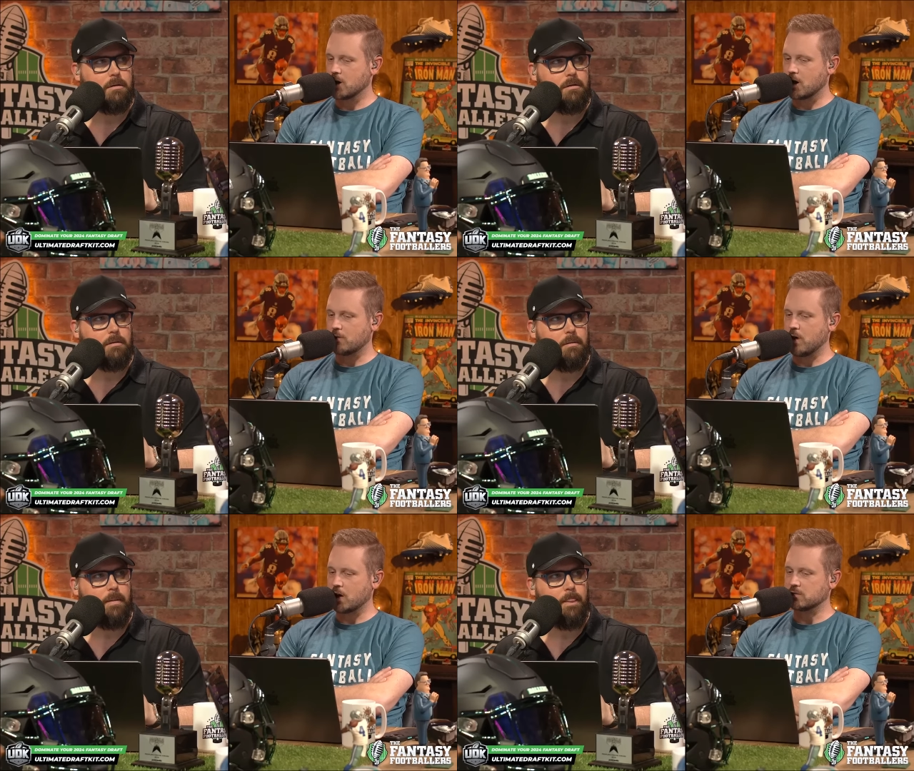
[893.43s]
Speaker 1: On
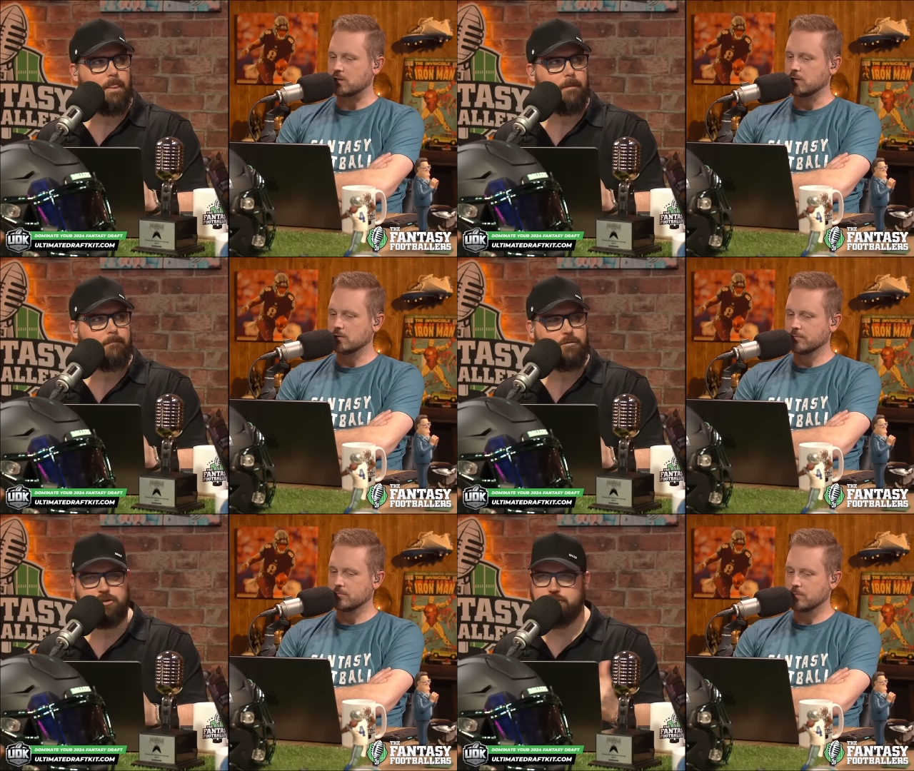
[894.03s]
a roster.
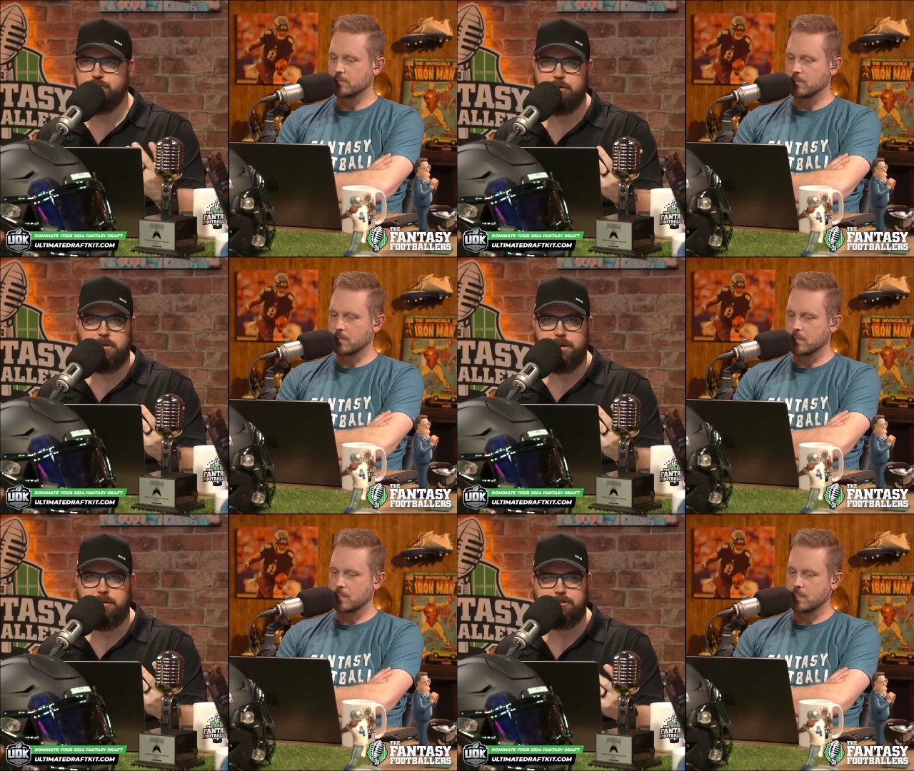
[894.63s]
Speaker 2: Just
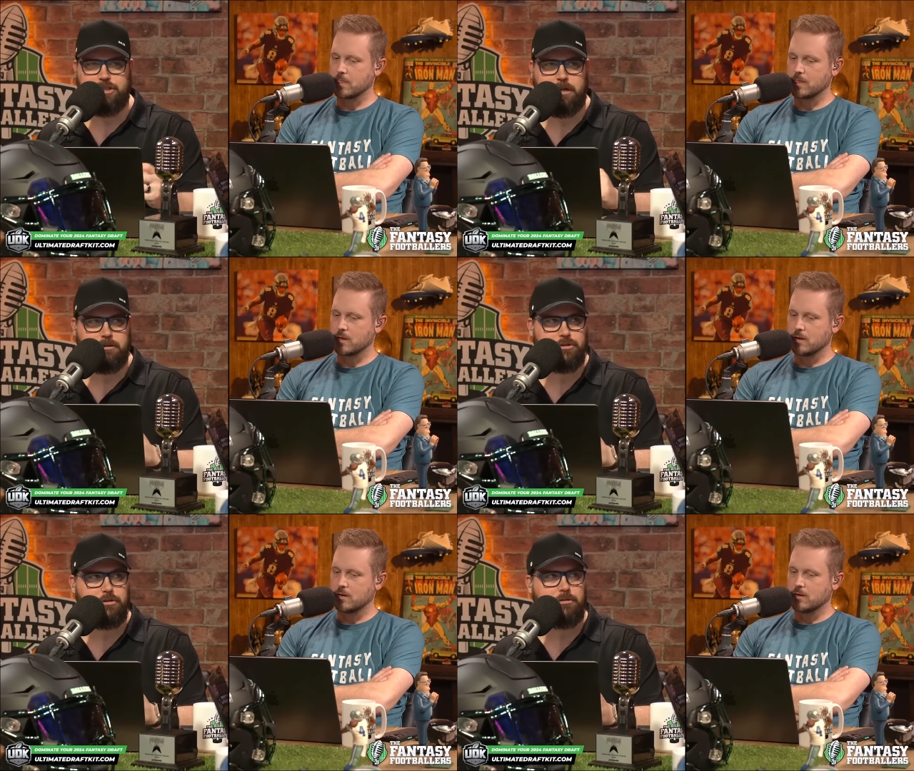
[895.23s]
for another check
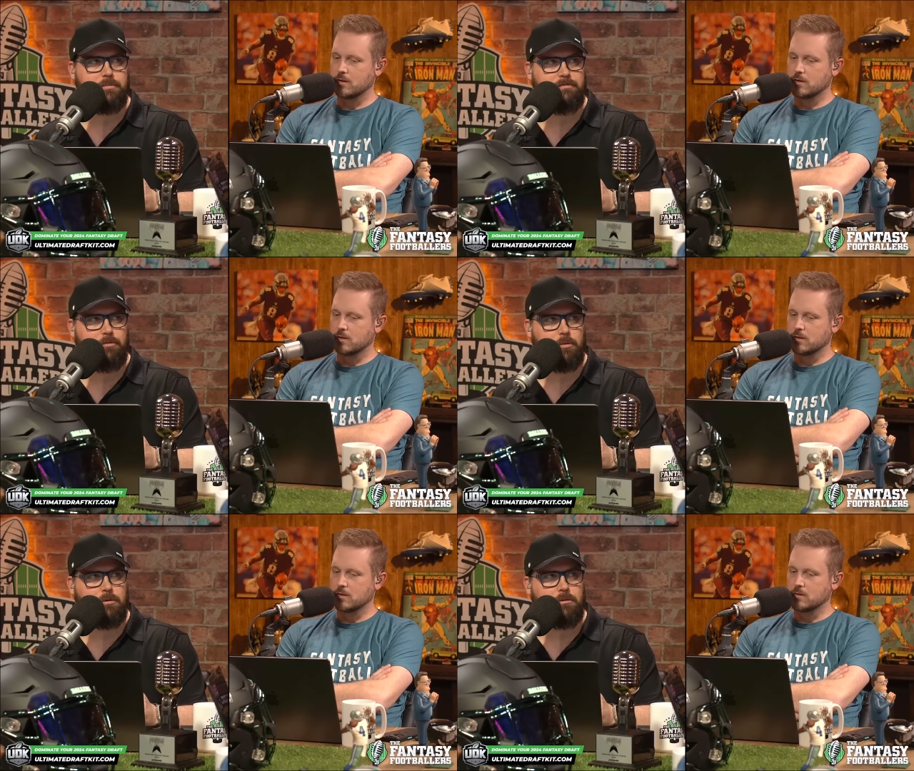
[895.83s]
or two
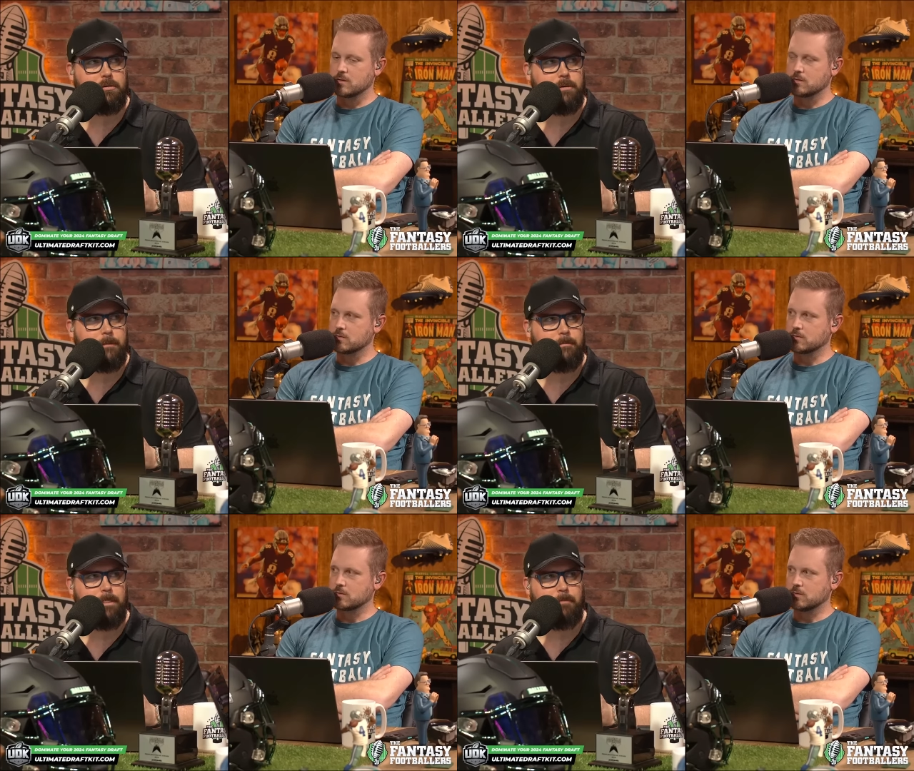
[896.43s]
before
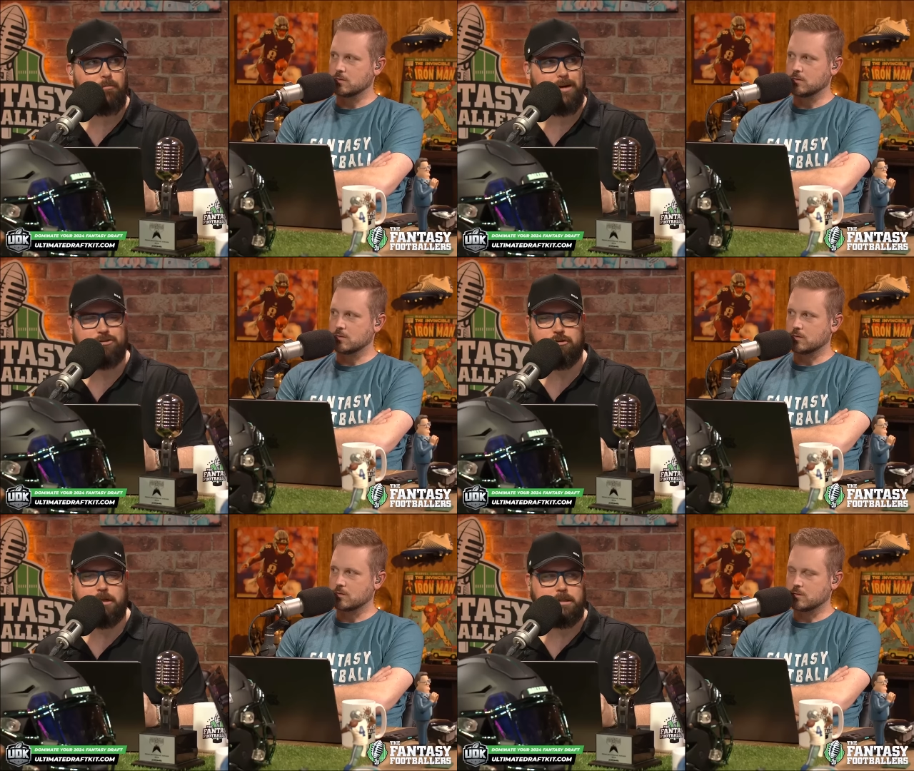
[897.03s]

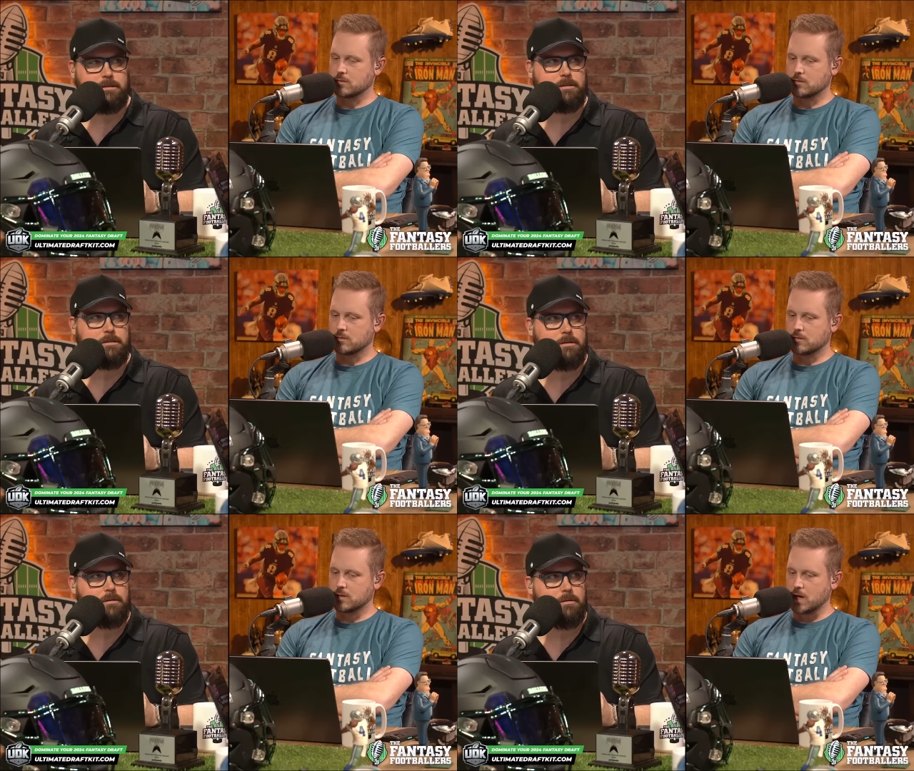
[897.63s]
roster
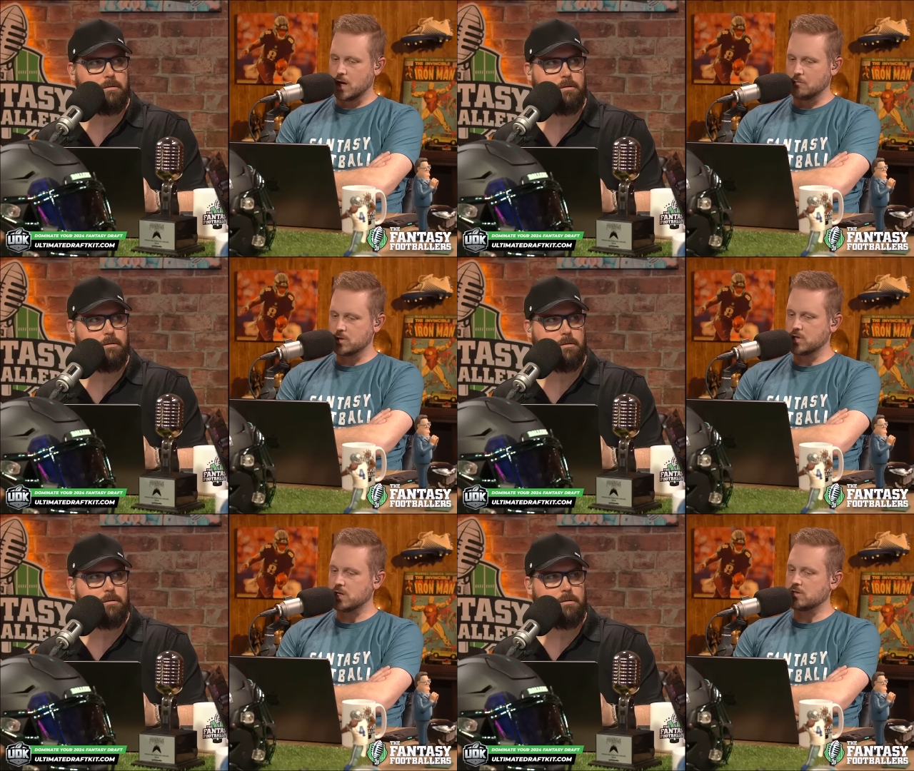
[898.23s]
cuts.
Speaker 1: Uh,
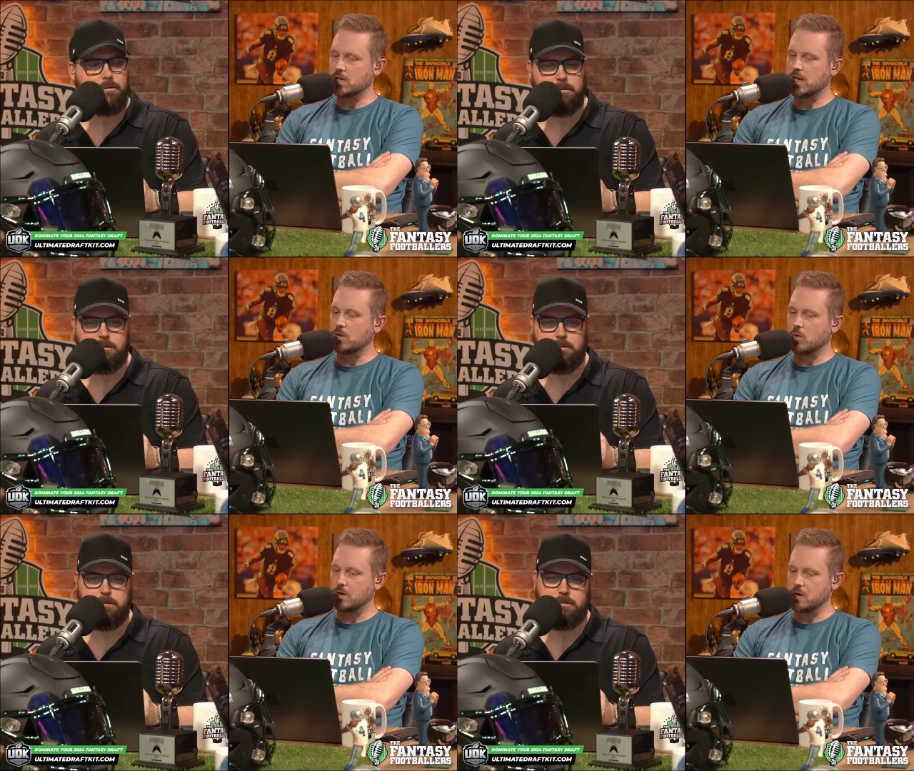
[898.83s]
Rashid
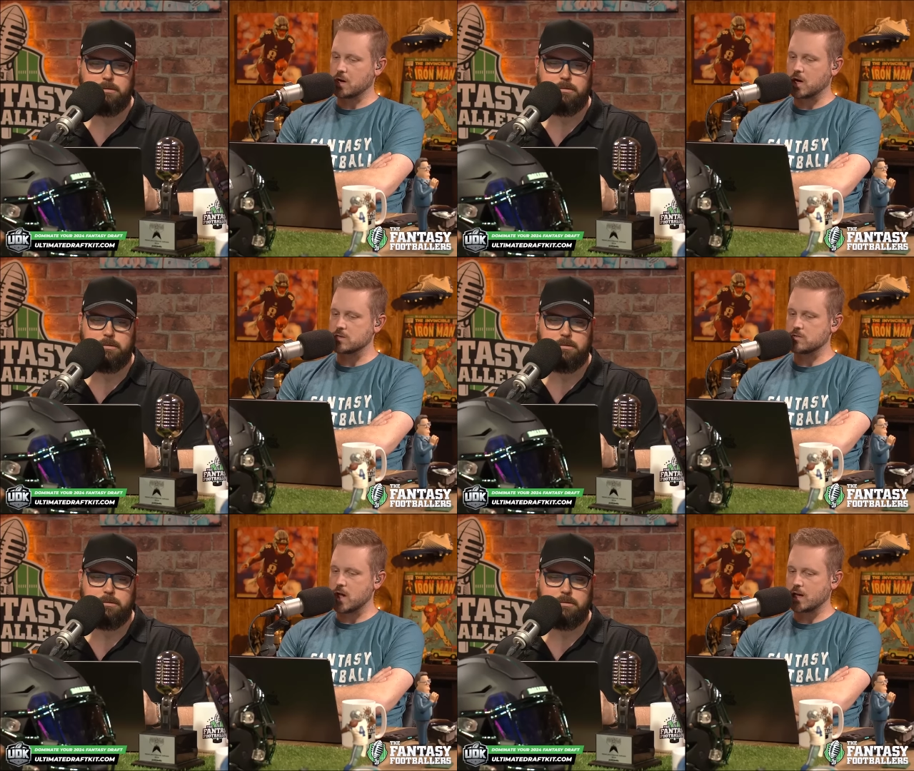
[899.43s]
Shaheed, one-year
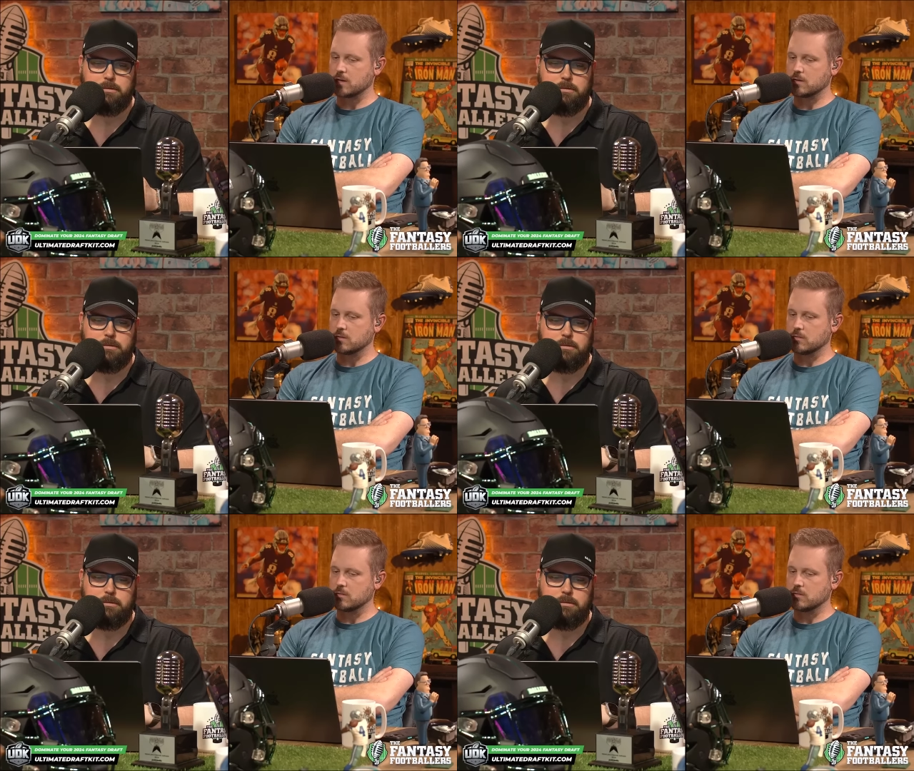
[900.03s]
contract.